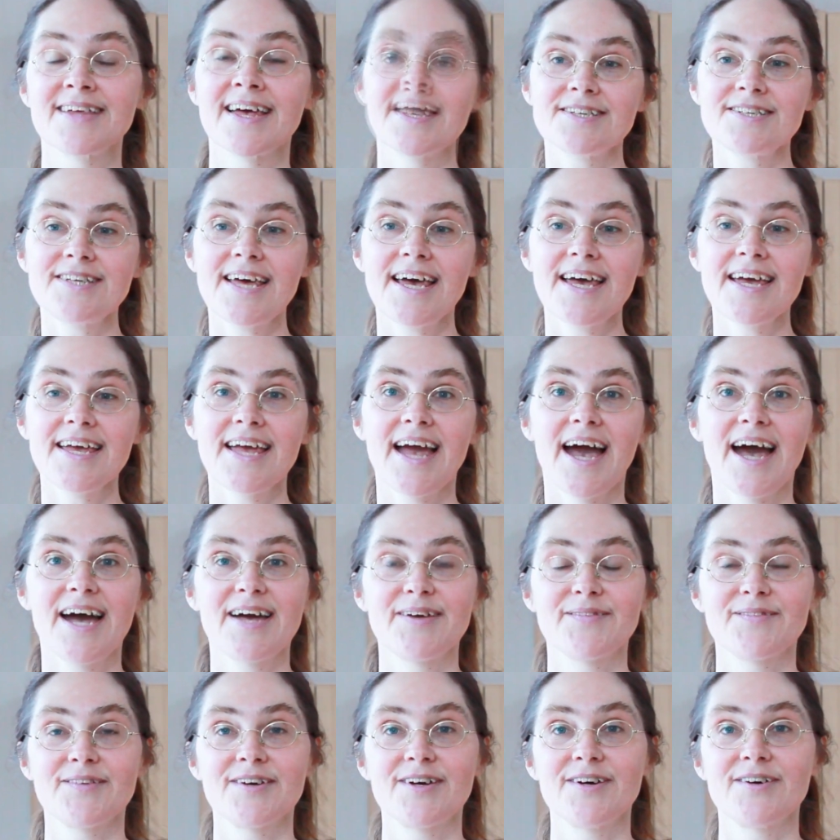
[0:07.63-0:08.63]
Today
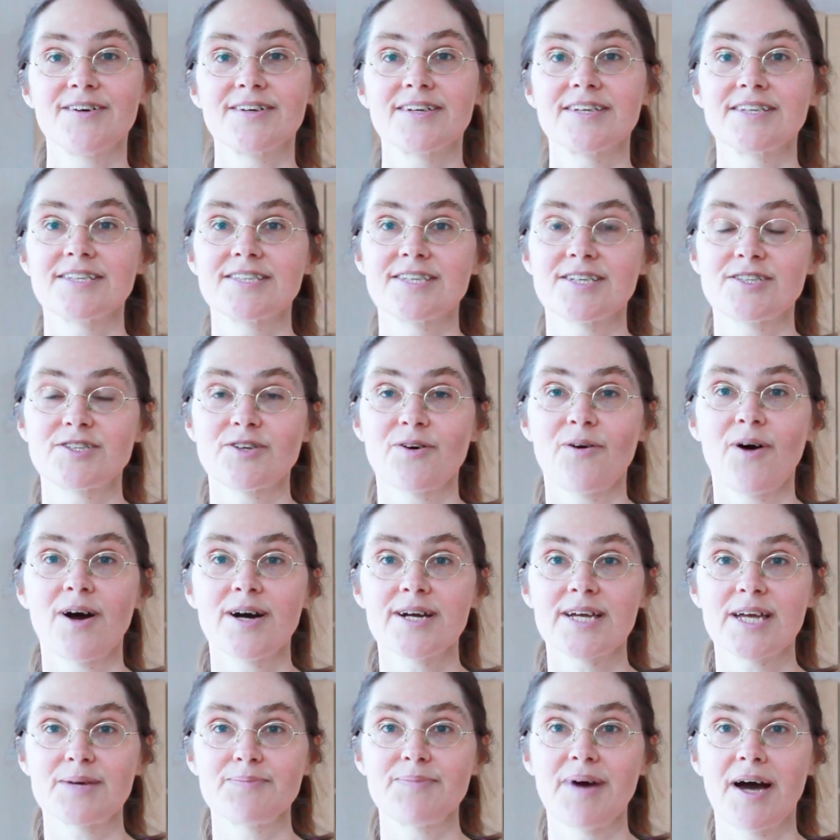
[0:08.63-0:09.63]
I'm going to
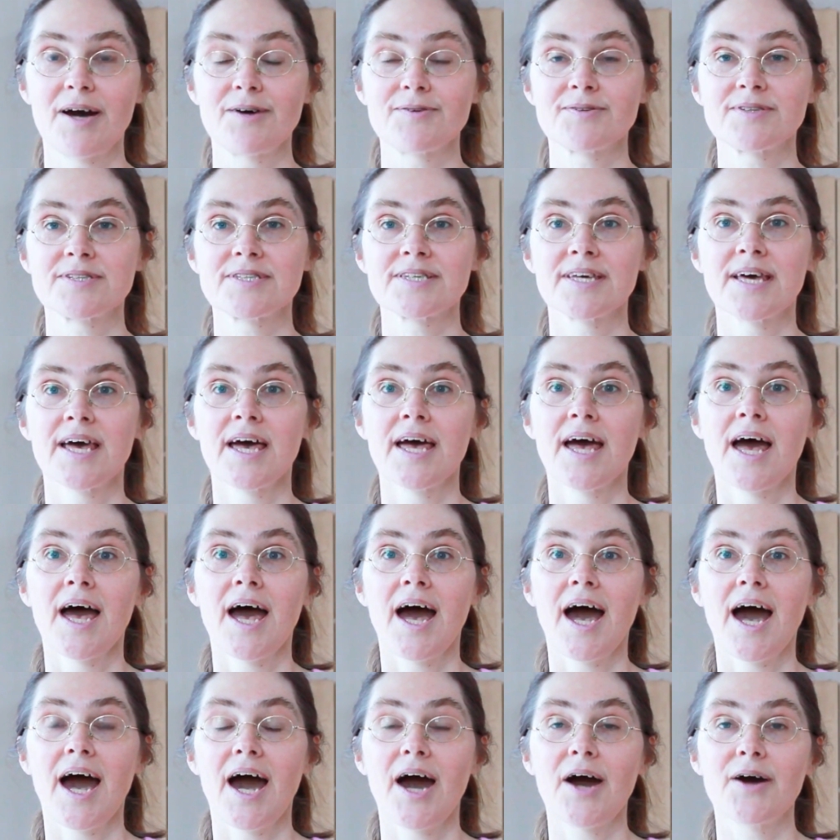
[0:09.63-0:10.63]
talk about
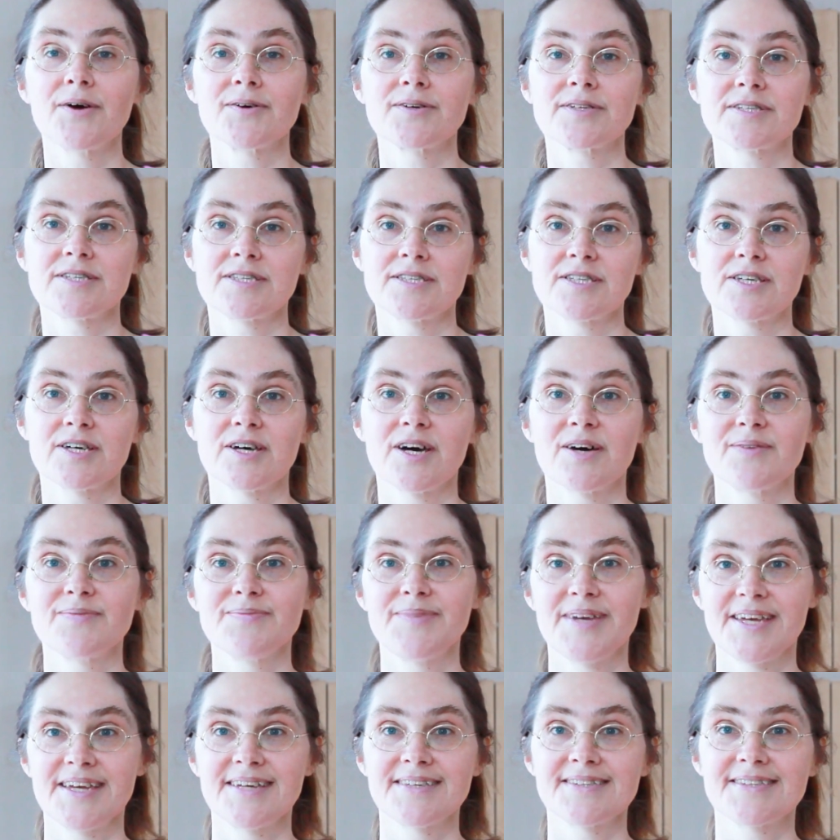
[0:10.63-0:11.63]
how to
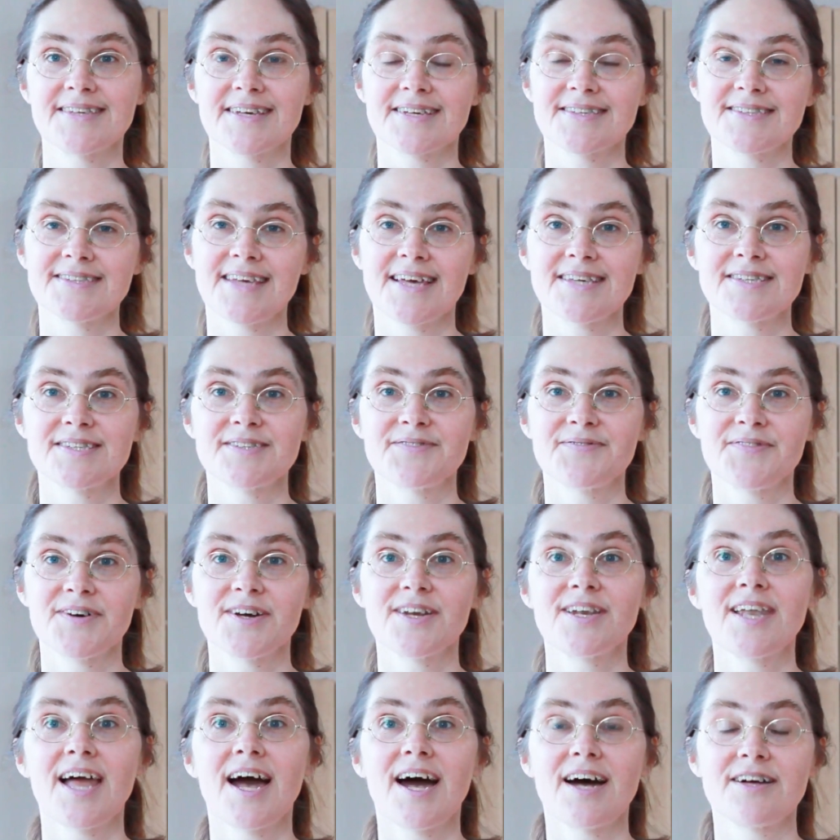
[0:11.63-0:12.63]
be a
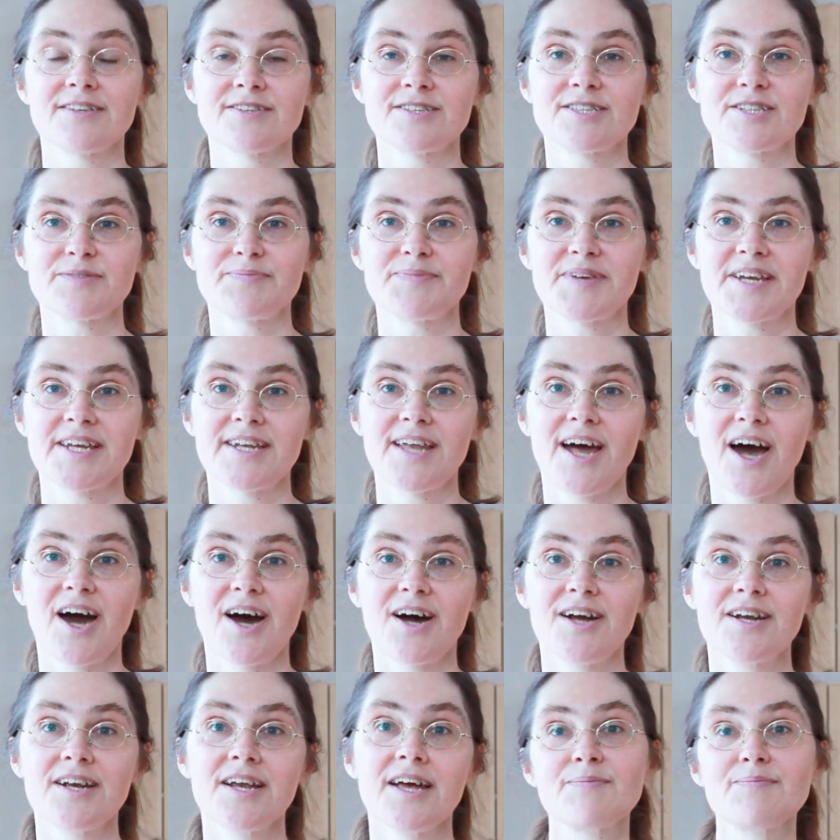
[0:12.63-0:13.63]
successful
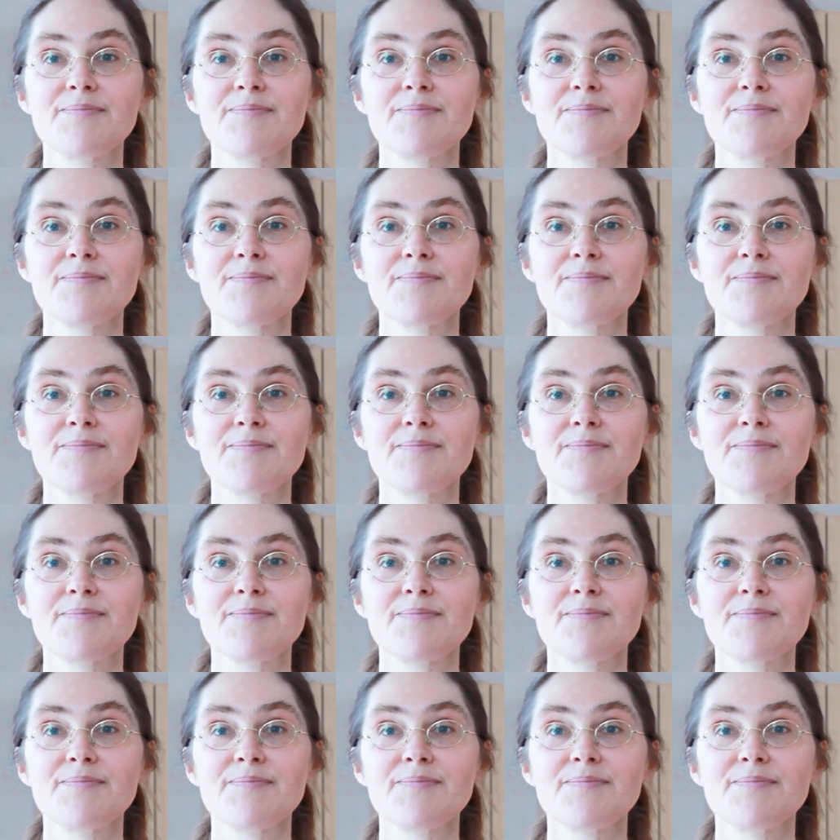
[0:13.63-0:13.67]
entrepreneur.